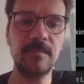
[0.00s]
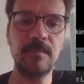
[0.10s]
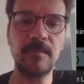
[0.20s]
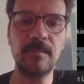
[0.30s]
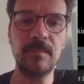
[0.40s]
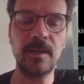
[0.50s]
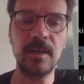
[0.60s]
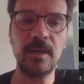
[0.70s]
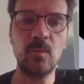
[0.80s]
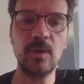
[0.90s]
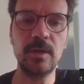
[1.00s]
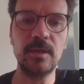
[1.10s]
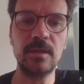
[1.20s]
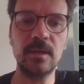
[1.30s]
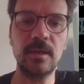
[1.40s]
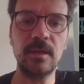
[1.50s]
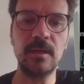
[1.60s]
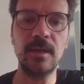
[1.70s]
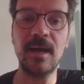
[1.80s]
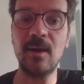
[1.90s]

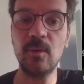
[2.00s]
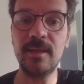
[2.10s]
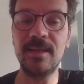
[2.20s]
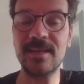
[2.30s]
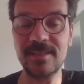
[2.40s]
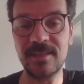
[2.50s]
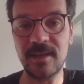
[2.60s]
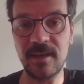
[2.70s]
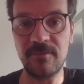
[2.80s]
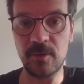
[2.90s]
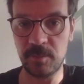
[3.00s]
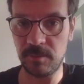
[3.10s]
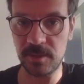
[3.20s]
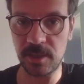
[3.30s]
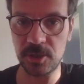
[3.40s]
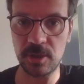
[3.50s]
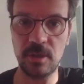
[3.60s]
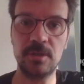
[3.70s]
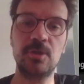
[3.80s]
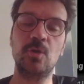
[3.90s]
now it doesn't have optimization
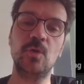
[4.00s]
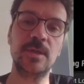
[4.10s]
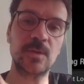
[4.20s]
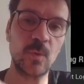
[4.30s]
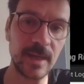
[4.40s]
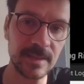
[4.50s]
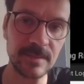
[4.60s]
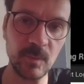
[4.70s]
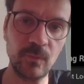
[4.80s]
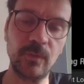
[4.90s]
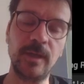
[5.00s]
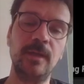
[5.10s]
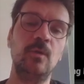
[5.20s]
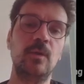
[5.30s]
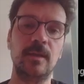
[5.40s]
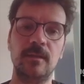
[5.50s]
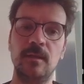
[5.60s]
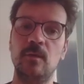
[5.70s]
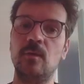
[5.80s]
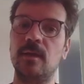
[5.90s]
issue. It runs smoothly. You
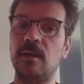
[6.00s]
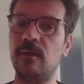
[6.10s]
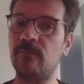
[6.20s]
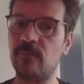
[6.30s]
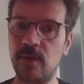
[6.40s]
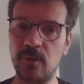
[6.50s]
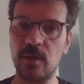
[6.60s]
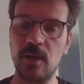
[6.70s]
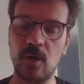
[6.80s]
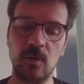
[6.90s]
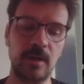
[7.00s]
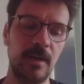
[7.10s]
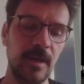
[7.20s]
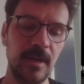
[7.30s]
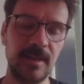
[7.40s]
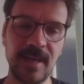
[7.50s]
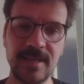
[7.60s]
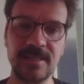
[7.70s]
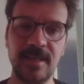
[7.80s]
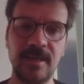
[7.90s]
can have very long
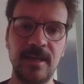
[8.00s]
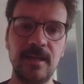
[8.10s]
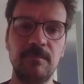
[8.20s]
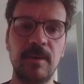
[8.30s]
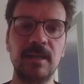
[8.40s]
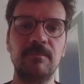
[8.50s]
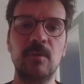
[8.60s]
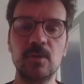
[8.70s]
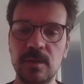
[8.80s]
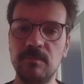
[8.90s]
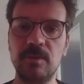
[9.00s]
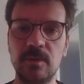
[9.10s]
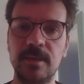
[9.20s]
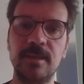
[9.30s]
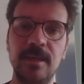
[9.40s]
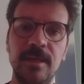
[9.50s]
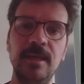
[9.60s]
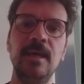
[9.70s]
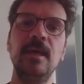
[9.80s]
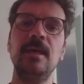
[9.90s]
text in it, but most importantly,
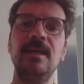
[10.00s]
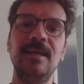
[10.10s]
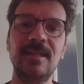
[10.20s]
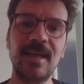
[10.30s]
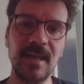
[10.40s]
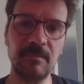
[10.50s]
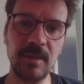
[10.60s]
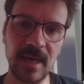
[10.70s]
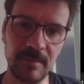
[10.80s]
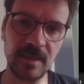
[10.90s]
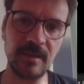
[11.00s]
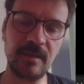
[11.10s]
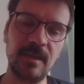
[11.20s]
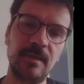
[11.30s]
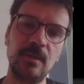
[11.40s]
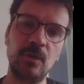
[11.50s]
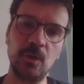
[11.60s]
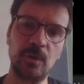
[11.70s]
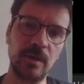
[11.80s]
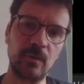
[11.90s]
it can be updated
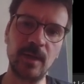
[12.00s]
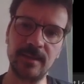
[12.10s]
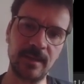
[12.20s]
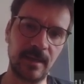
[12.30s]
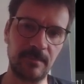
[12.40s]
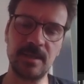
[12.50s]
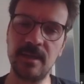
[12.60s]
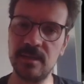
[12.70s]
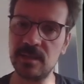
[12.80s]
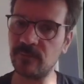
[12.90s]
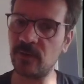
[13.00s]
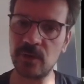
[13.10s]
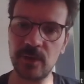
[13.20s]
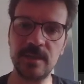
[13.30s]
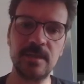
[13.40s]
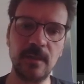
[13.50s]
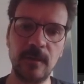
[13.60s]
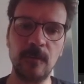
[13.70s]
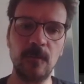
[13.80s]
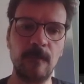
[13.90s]
during runtime. It's very easy
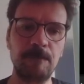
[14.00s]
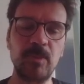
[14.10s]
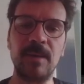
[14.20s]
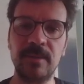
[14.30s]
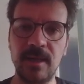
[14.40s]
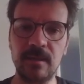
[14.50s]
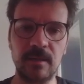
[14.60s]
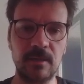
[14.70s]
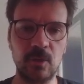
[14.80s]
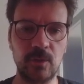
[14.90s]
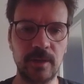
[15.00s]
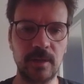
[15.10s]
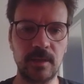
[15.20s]
to update it during